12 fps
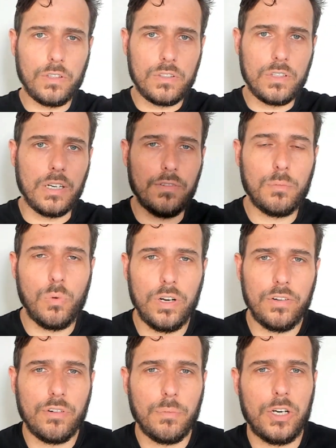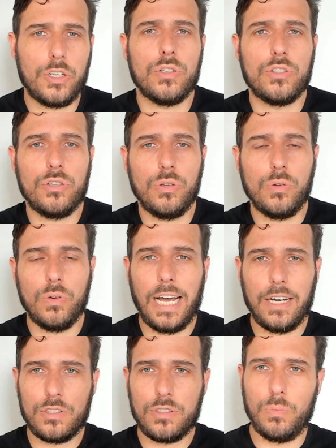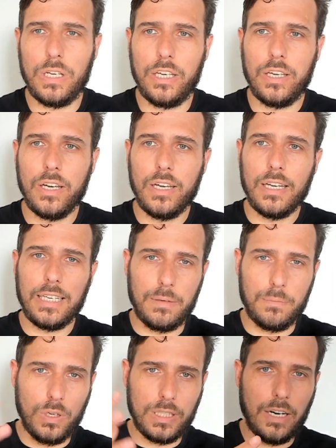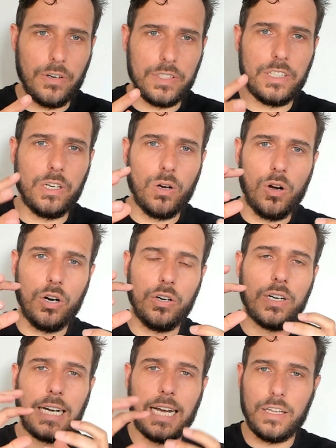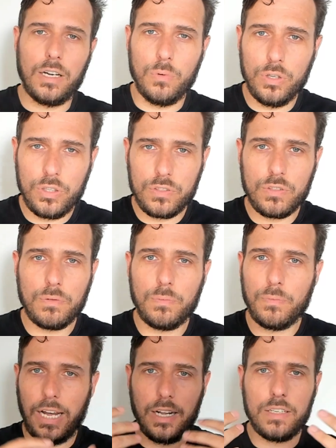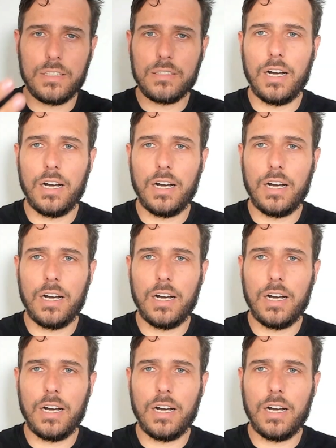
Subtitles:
deliver more information to you as we get more clarity on how that works. And